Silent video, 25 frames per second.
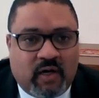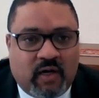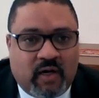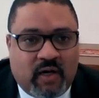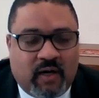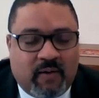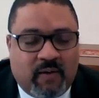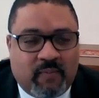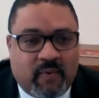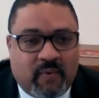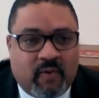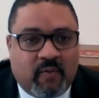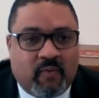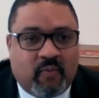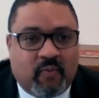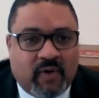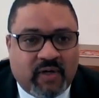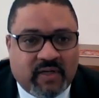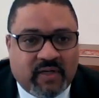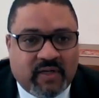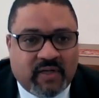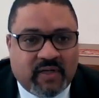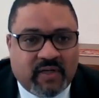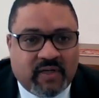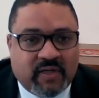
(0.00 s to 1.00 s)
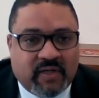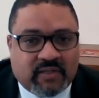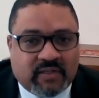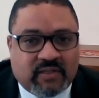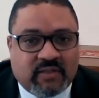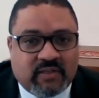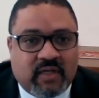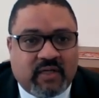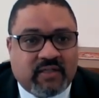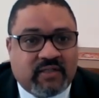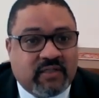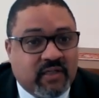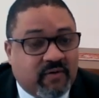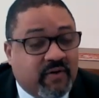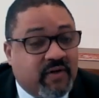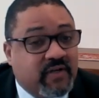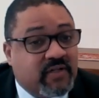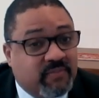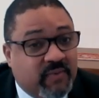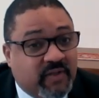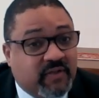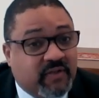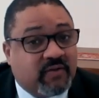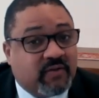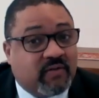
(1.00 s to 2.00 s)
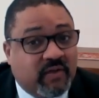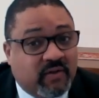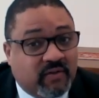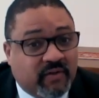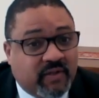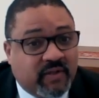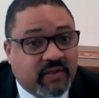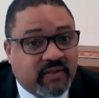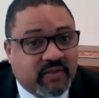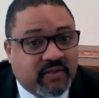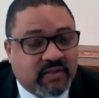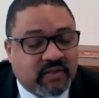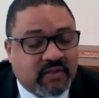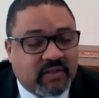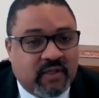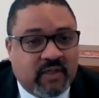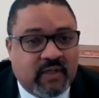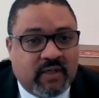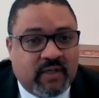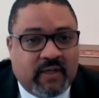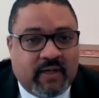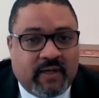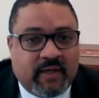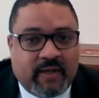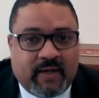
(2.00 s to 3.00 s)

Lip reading: was serious mental illness.